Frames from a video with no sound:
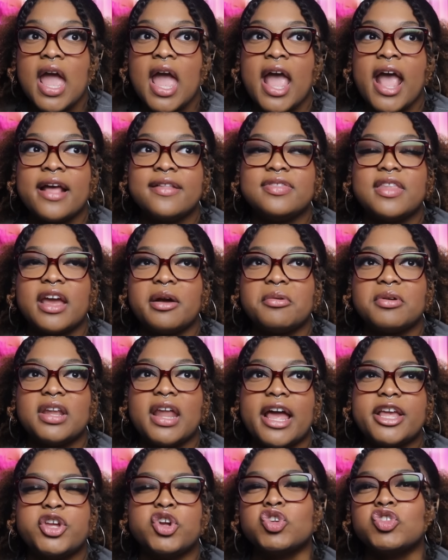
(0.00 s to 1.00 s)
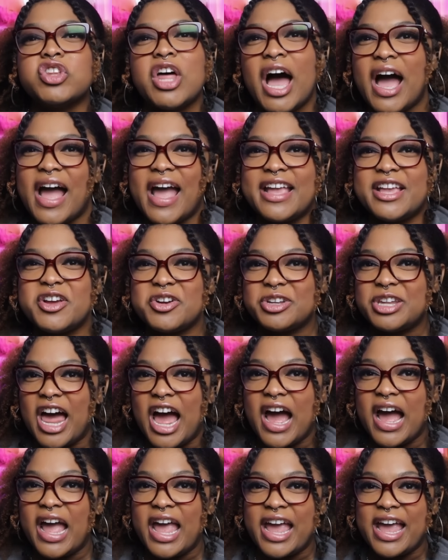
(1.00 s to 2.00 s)
And they were like, you're
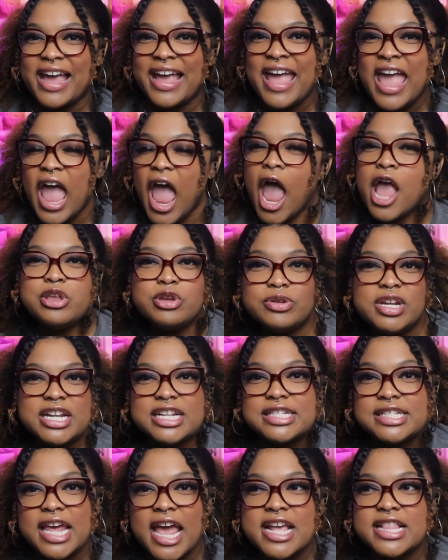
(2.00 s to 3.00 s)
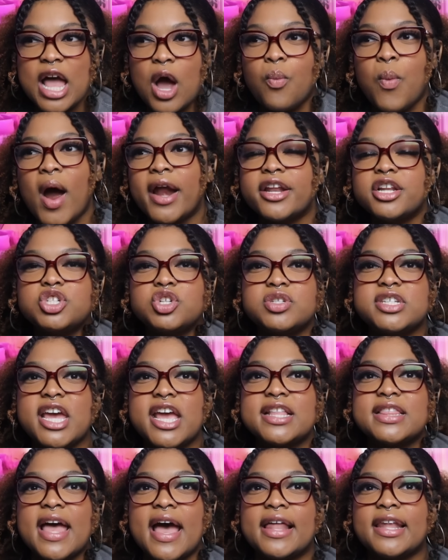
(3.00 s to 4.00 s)
lying. And you didn't take that. Why didn't you
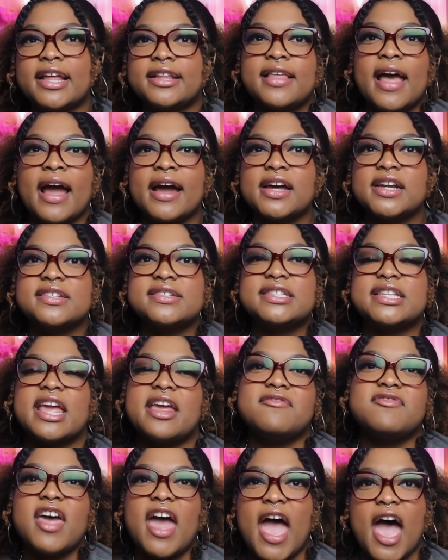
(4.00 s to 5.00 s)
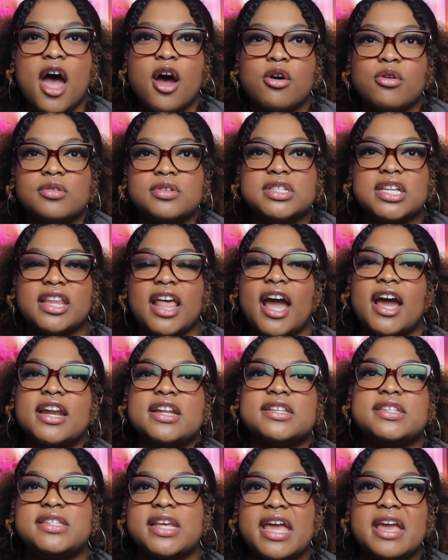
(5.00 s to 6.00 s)
take that? Like, that could have saved the house and that could
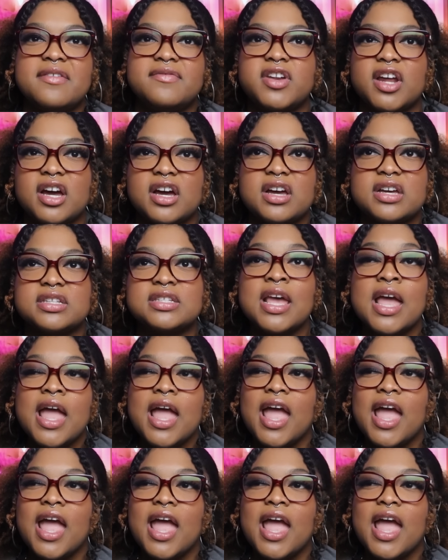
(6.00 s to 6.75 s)
have saved us.